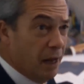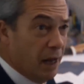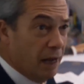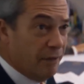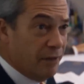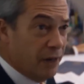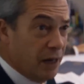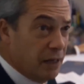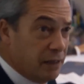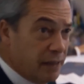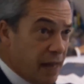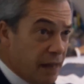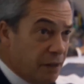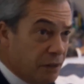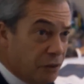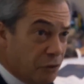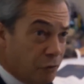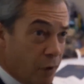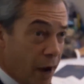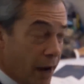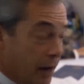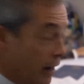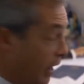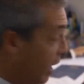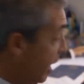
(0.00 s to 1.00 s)
I've had a death
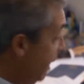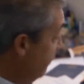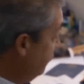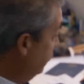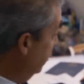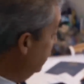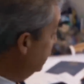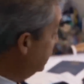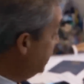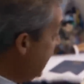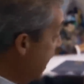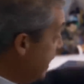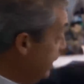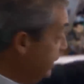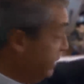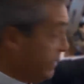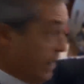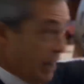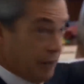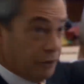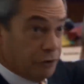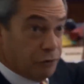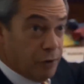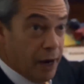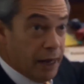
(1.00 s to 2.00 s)
threat. I've got 10
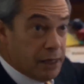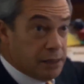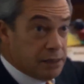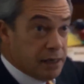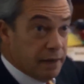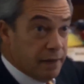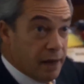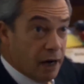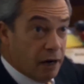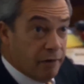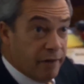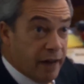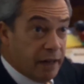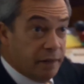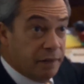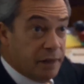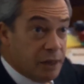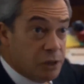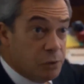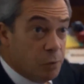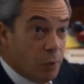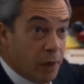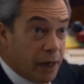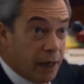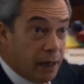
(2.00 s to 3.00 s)
death threats in there I've had
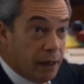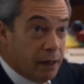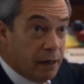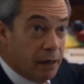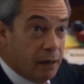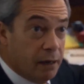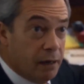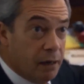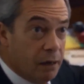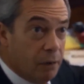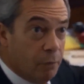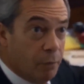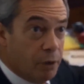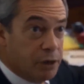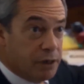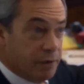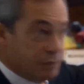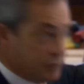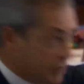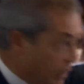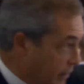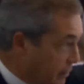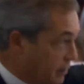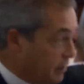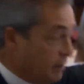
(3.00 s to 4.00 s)
this week, which I've
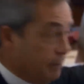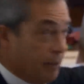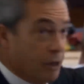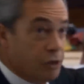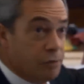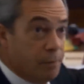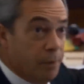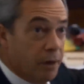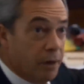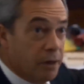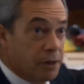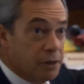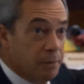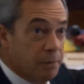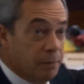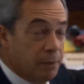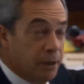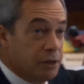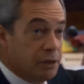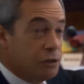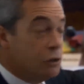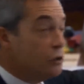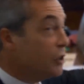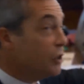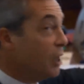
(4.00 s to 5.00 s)
sent to the Metropolitan
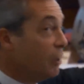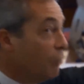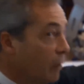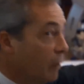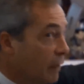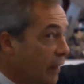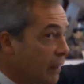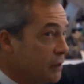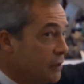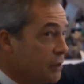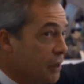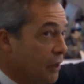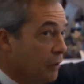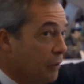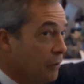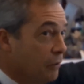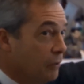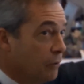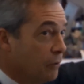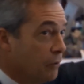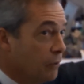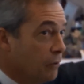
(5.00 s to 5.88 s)
Police, and do you know what they'll do?